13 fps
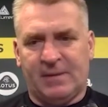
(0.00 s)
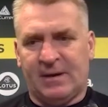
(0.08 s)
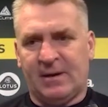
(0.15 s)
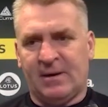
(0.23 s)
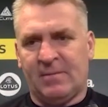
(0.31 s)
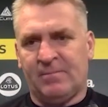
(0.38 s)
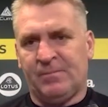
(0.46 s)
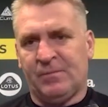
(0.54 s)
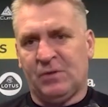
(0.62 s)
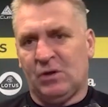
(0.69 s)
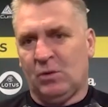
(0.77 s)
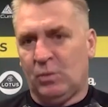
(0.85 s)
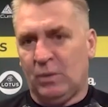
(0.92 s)
You
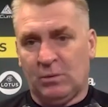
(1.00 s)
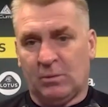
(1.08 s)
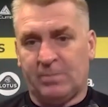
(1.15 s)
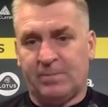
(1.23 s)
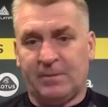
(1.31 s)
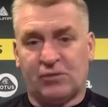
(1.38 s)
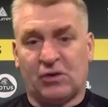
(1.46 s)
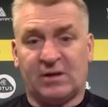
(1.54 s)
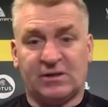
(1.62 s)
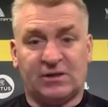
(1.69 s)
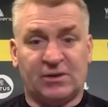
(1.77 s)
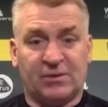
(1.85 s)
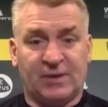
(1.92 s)
know, we will be trying
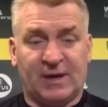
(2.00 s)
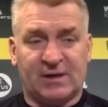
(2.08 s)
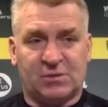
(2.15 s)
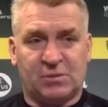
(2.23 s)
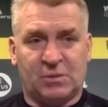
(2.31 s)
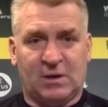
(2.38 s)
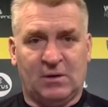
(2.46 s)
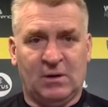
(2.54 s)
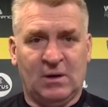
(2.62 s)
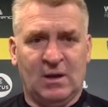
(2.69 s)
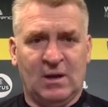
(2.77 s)
to do that as well.